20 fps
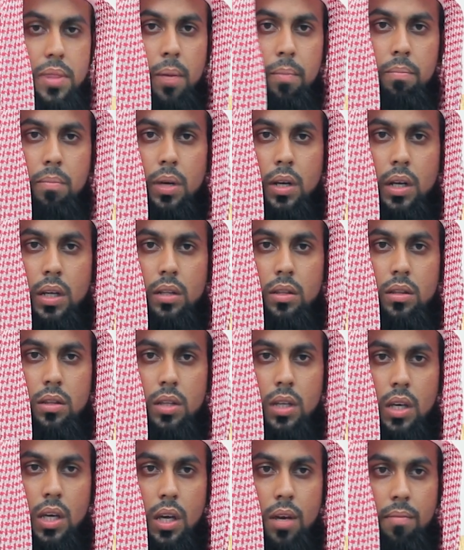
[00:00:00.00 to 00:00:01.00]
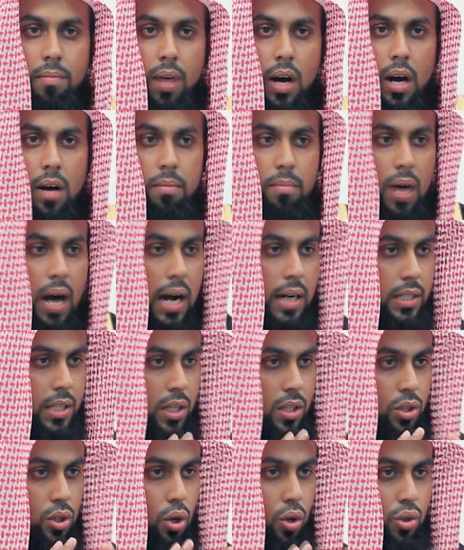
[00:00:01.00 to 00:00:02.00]
the minute the Imam
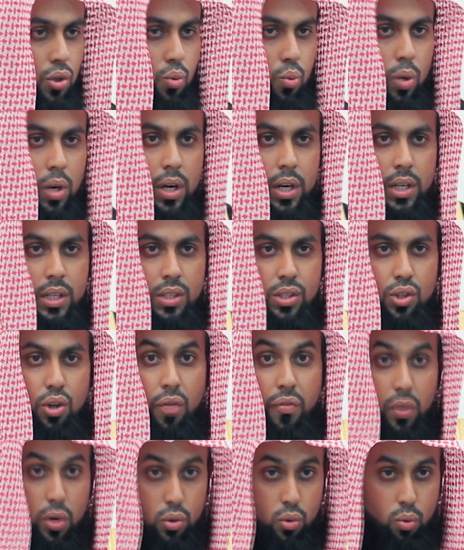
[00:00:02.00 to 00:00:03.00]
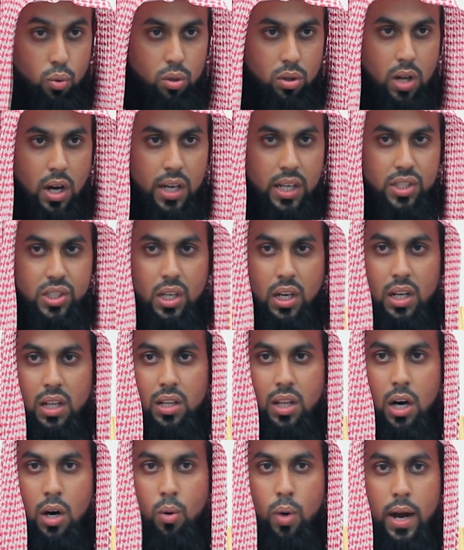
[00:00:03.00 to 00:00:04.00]
uttered those words of Rasulullah
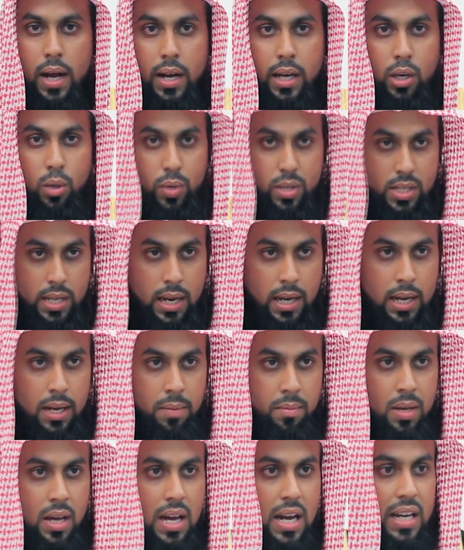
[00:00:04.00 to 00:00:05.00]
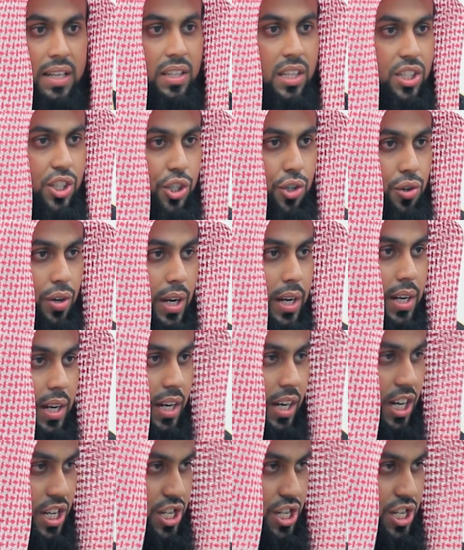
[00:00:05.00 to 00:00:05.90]
sallallahu alayhi wasallam, the street